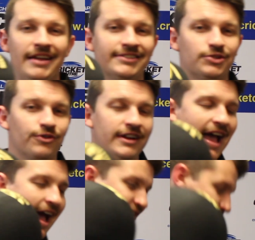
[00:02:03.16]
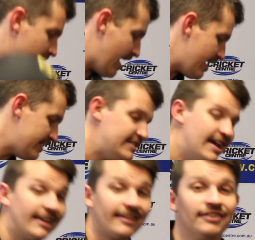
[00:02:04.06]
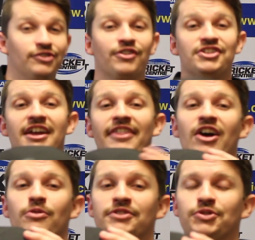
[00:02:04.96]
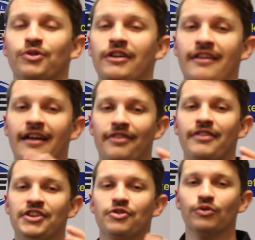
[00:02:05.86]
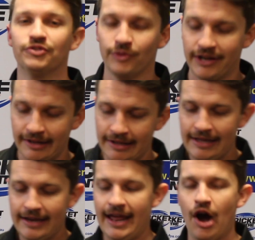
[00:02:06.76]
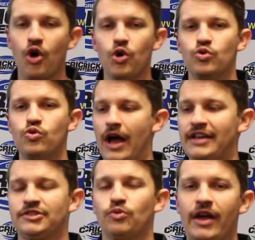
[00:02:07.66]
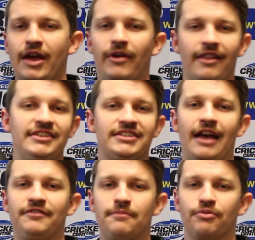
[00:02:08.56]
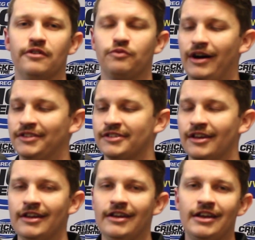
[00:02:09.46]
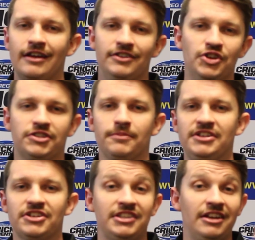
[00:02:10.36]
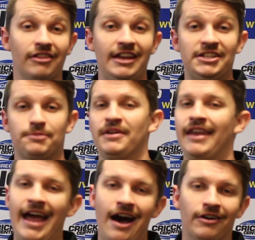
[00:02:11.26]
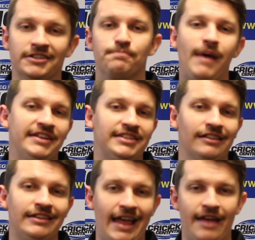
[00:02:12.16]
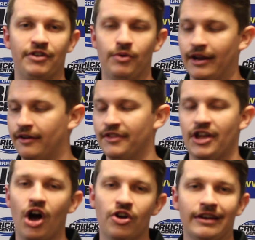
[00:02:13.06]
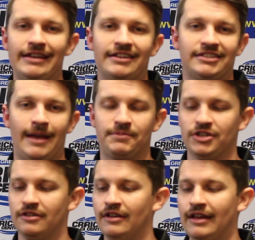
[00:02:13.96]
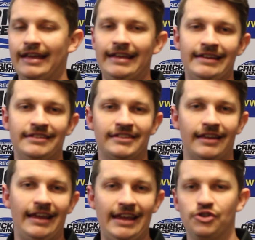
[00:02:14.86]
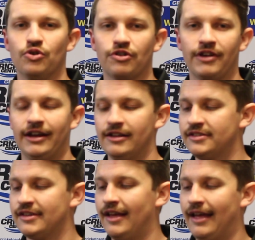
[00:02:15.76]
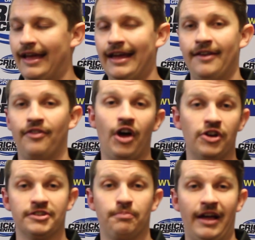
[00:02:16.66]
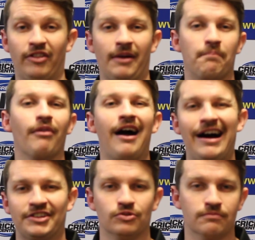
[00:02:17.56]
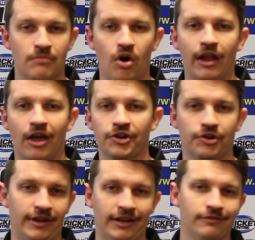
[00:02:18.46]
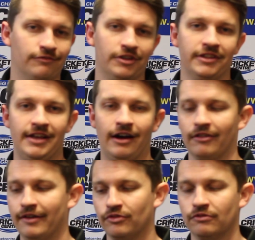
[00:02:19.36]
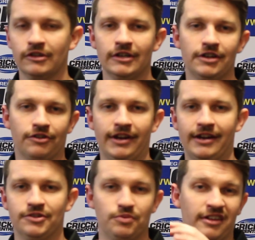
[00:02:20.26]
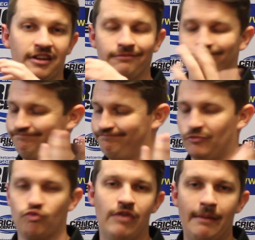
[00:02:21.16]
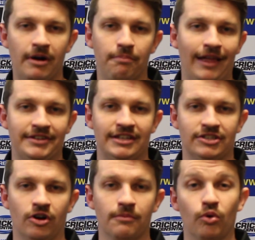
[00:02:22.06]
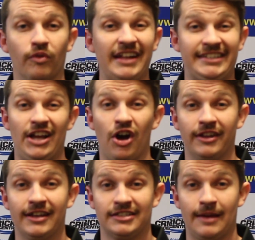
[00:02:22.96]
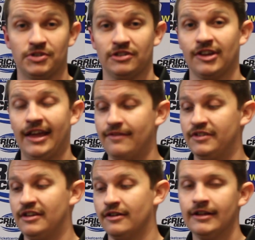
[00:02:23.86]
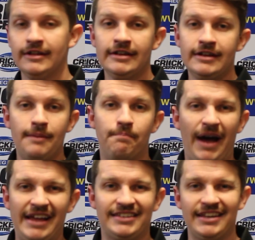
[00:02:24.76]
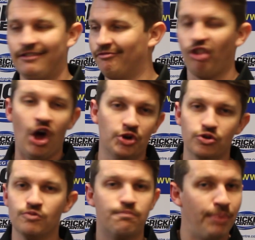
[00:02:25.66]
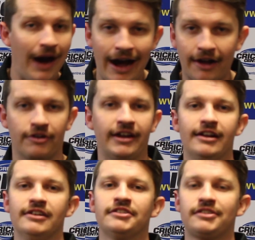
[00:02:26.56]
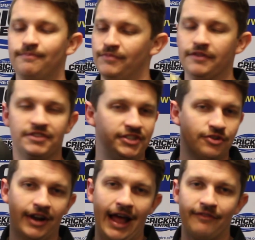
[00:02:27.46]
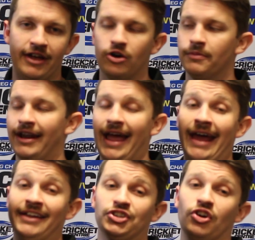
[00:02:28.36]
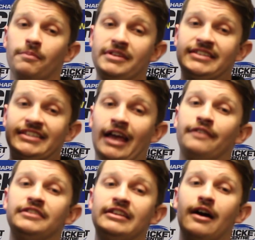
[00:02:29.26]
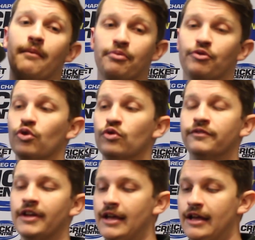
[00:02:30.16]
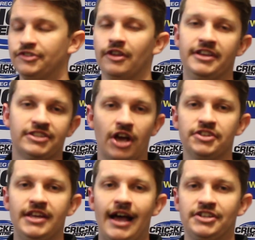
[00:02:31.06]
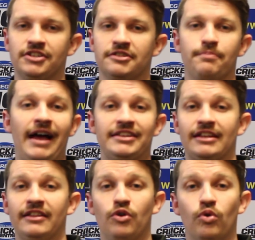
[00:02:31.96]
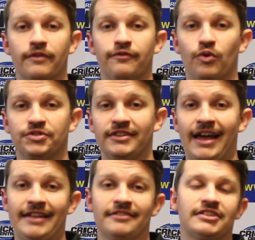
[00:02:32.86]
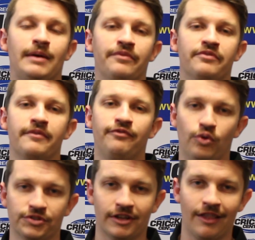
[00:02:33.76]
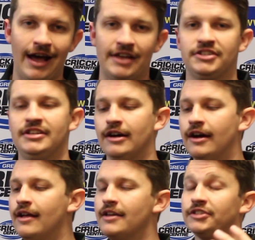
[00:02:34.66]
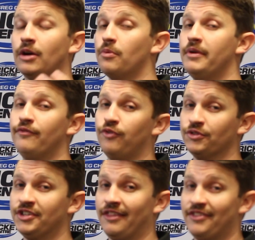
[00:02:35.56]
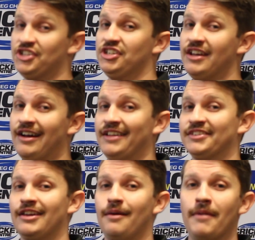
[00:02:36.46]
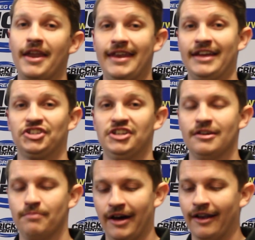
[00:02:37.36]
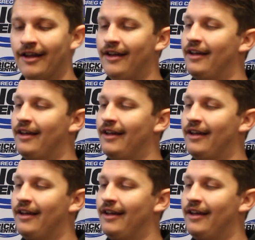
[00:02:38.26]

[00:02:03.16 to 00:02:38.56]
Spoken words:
mandatory as yet. As long as you get the helmet sorted, then you're all sweet. Now, who has to wear one of these safety approved ones? Used to be just the elites, but now it's basically everyone. The only exception is indoor cricketers and those that are playing like blast or Milo cricket, really young level cricketers with a rubber plastic style ball. That's the only exception. So even your basic local park cricketers, you've still got to have a helmet, and it's got to be safety approved. So the associations are basically all enforcing that. Some of them enforced it last year, some will be enforcing it this year, and some next year, but